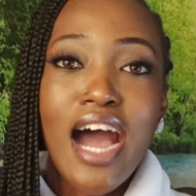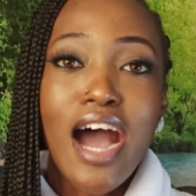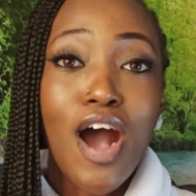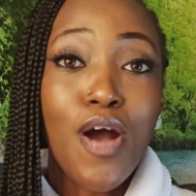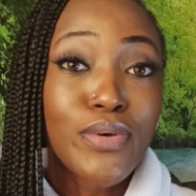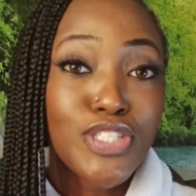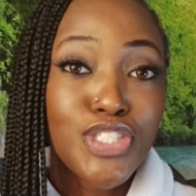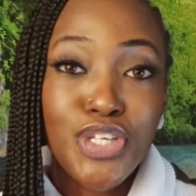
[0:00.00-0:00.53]
I
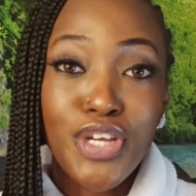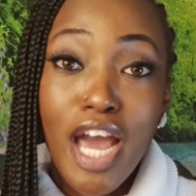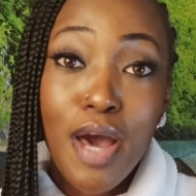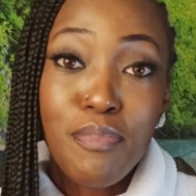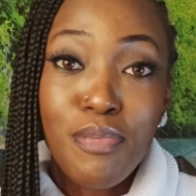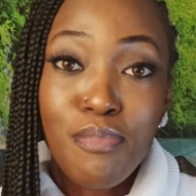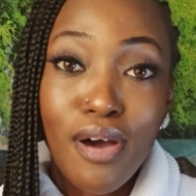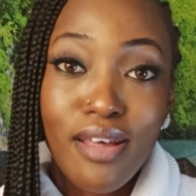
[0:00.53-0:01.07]
wish you
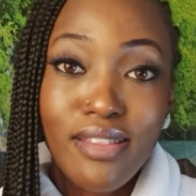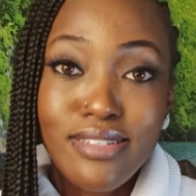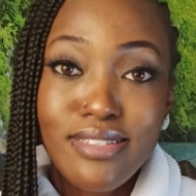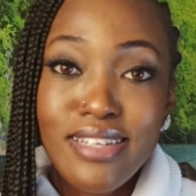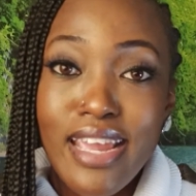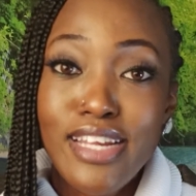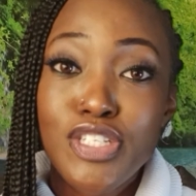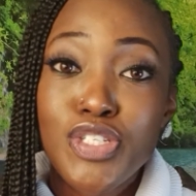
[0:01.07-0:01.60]
happy Mother's
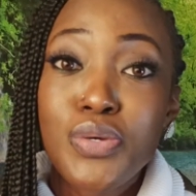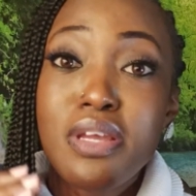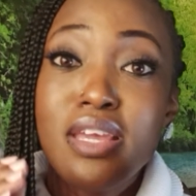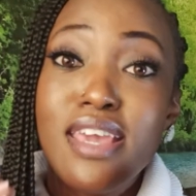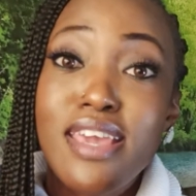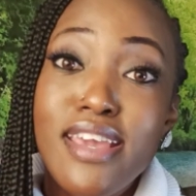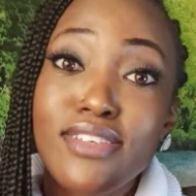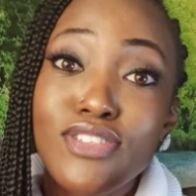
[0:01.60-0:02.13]
Day to
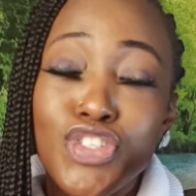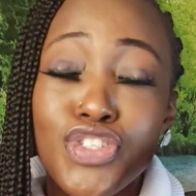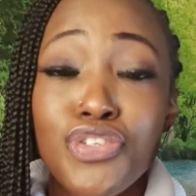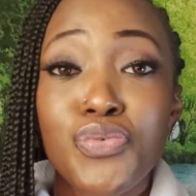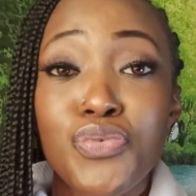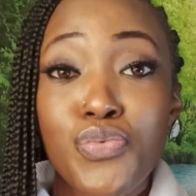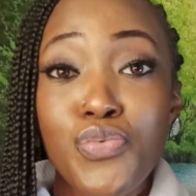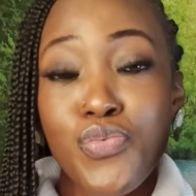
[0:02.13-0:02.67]
each
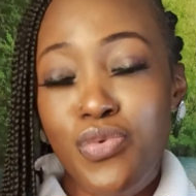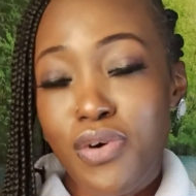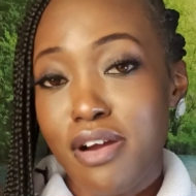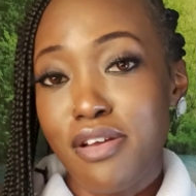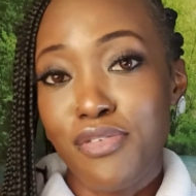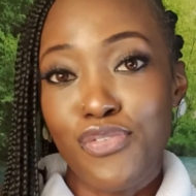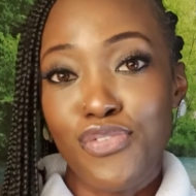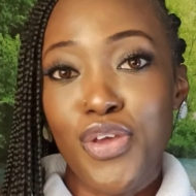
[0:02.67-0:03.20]

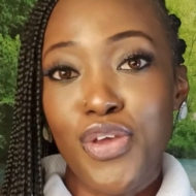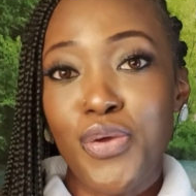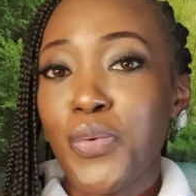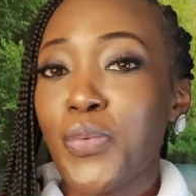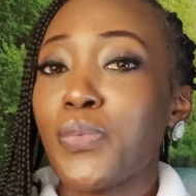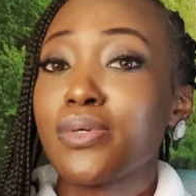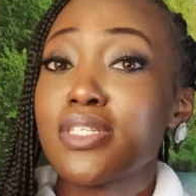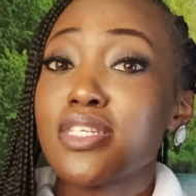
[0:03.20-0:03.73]
one of you,
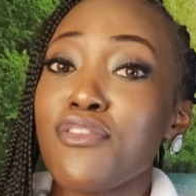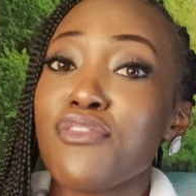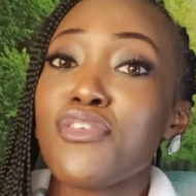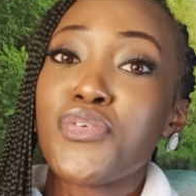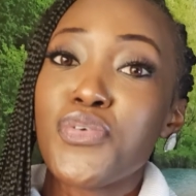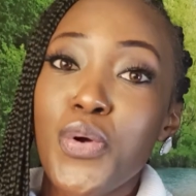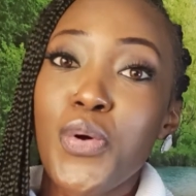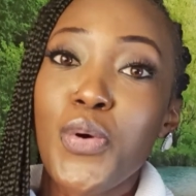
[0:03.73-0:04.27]
whatever
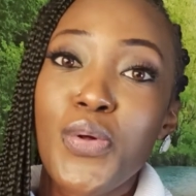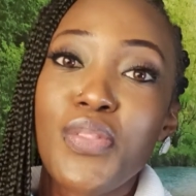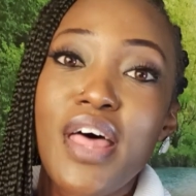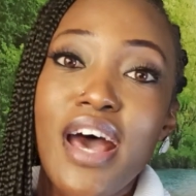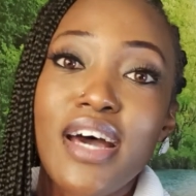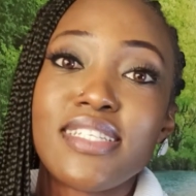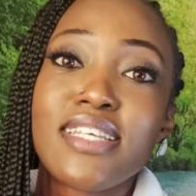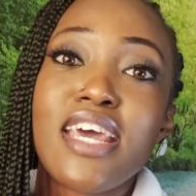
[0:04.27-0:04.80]
role
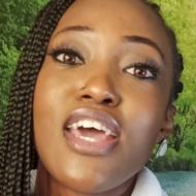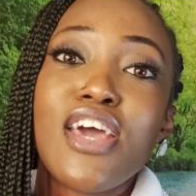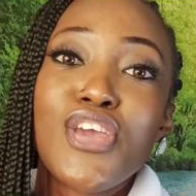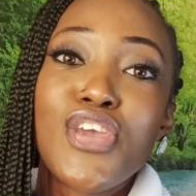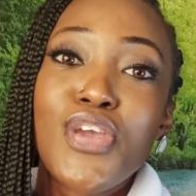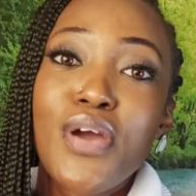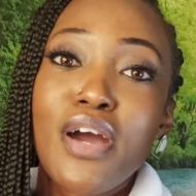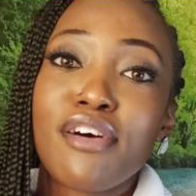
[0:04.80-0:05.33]
that
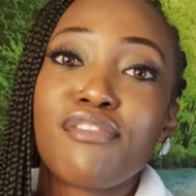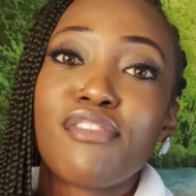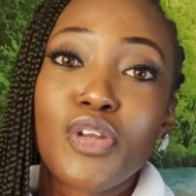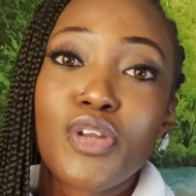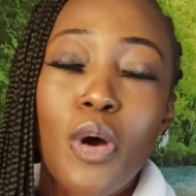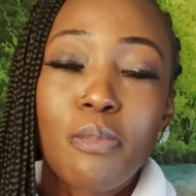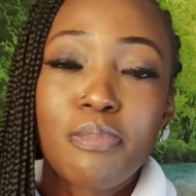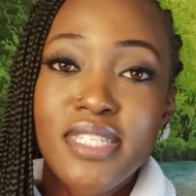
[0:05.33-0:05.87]
you have
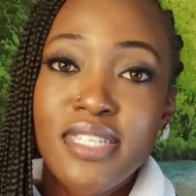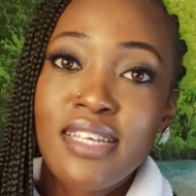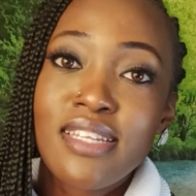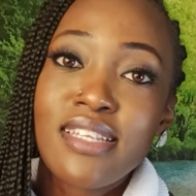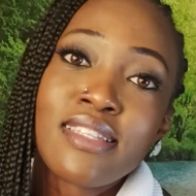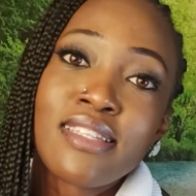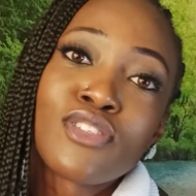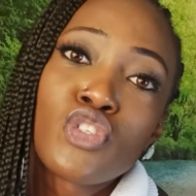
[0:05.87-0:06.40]
adopted
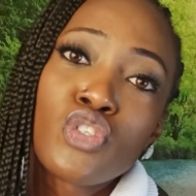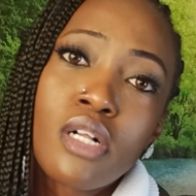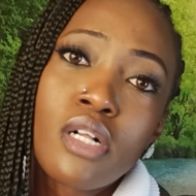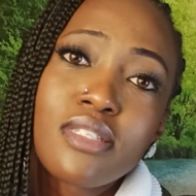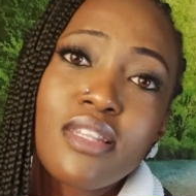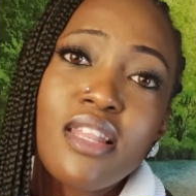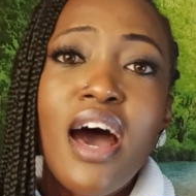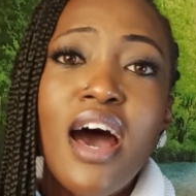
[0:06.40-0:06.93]
in this
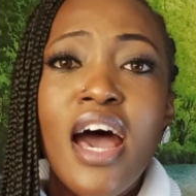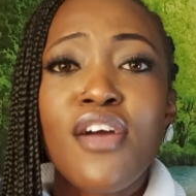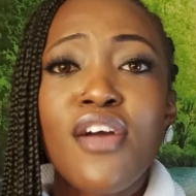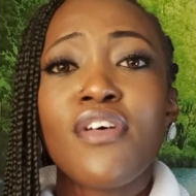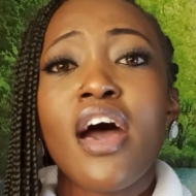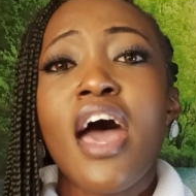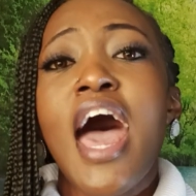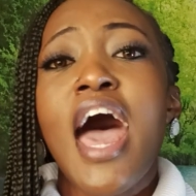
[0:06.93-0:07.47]
child's life.
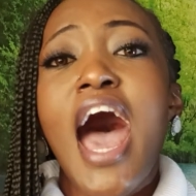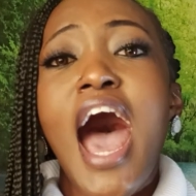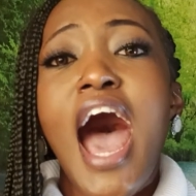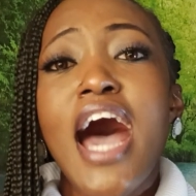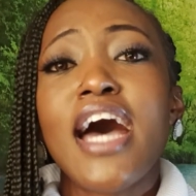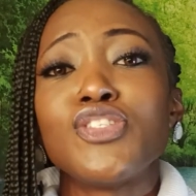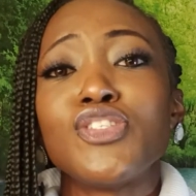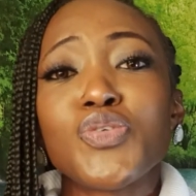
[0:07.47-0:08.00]

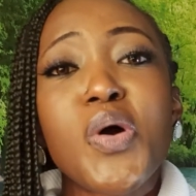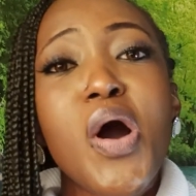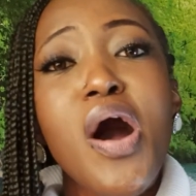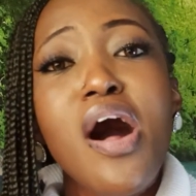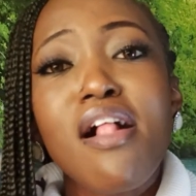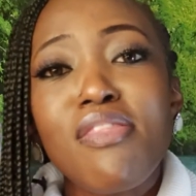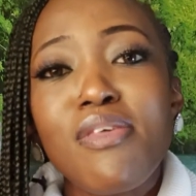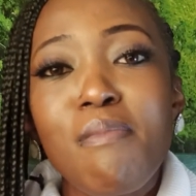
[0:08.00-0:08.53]
And to
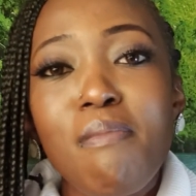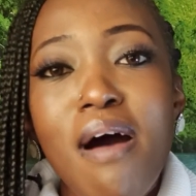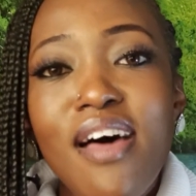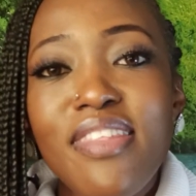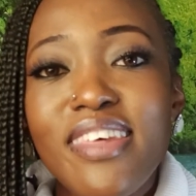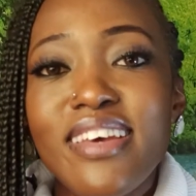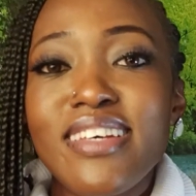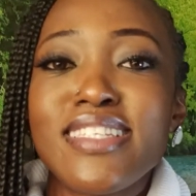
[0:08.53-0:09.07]
all the
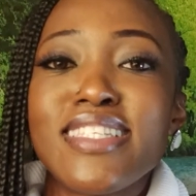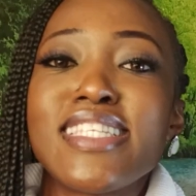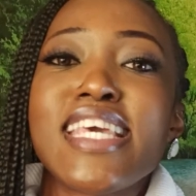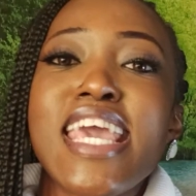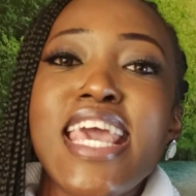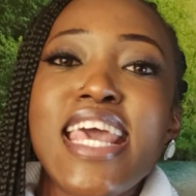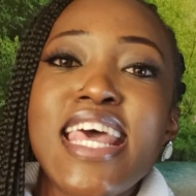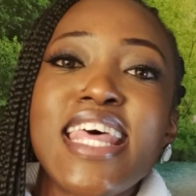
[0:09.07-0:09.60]
mothers
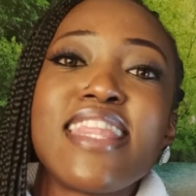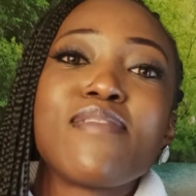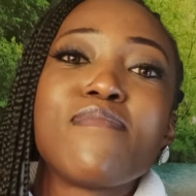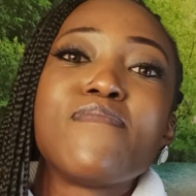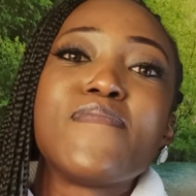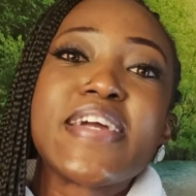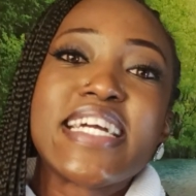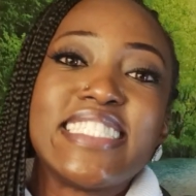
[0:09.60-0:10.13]
in the
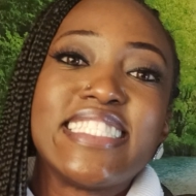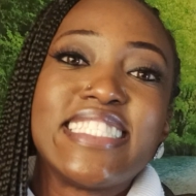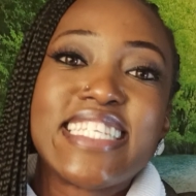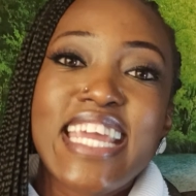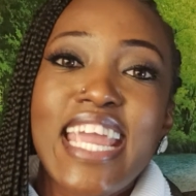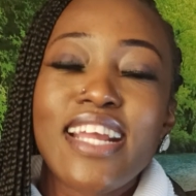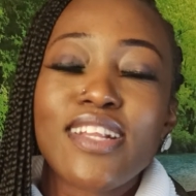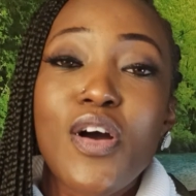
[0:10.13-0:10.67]

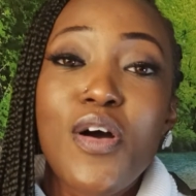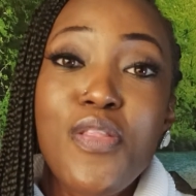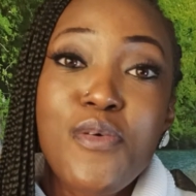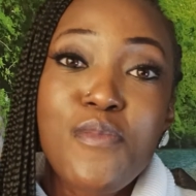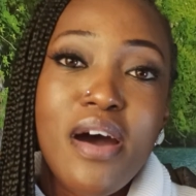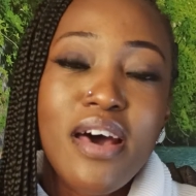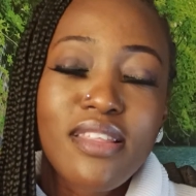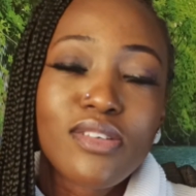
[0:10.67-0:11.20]
building, all the
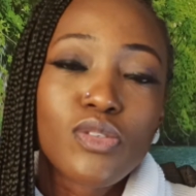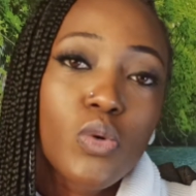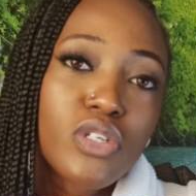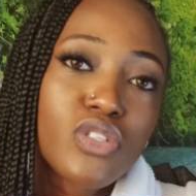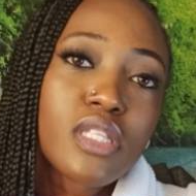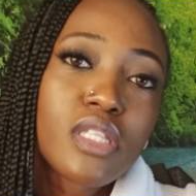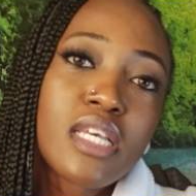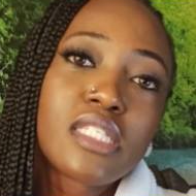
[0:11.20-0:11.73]
mothers
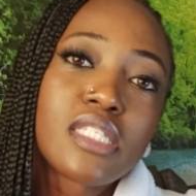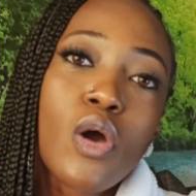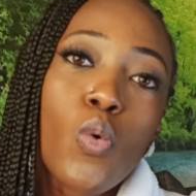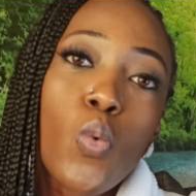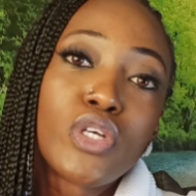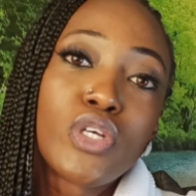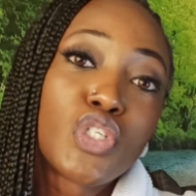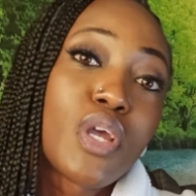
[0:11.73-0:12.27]
watching this, I
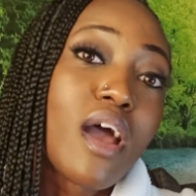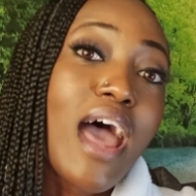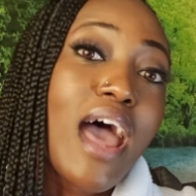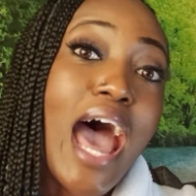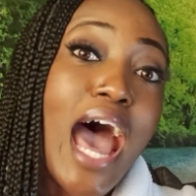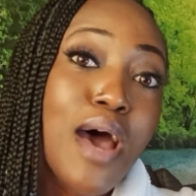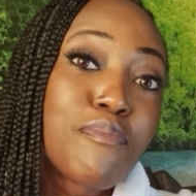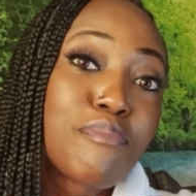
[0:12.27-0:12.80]
wish you
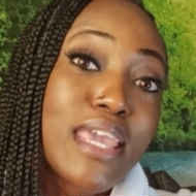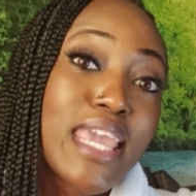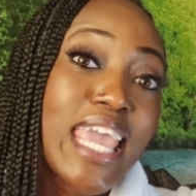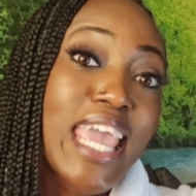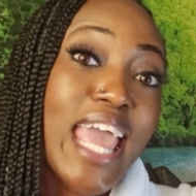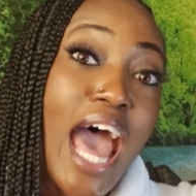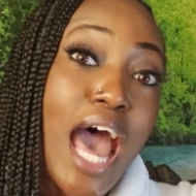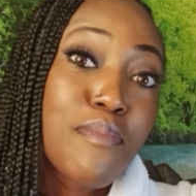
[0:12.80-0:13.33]
a happy,
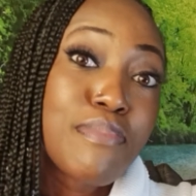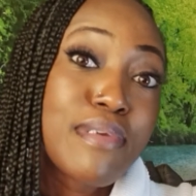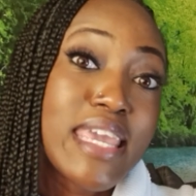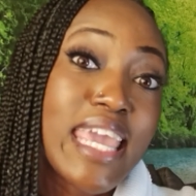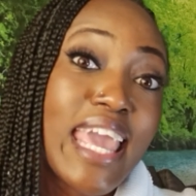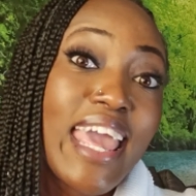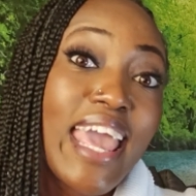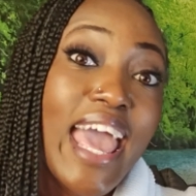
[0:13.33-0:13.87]
happy,
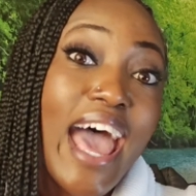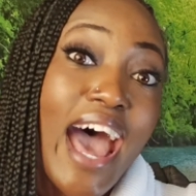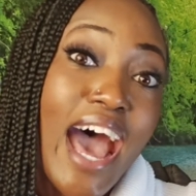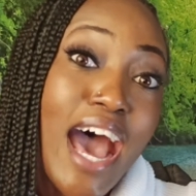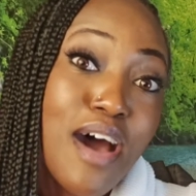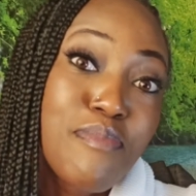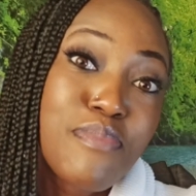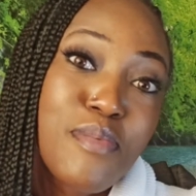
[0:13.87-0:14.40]

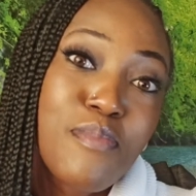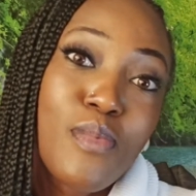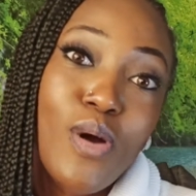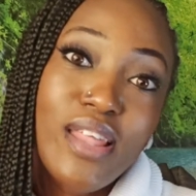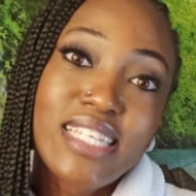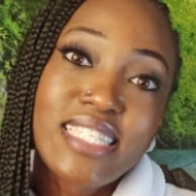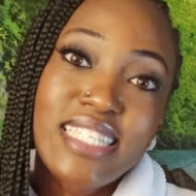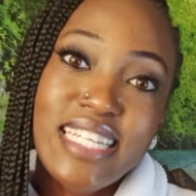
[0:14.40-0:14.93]
happy
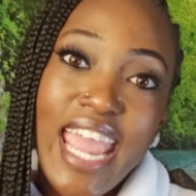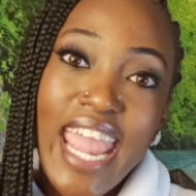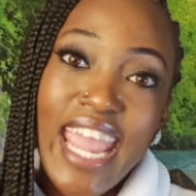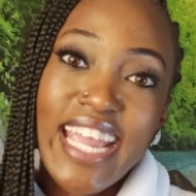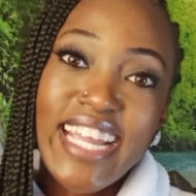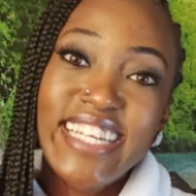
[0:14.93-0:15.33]
Mother's Day.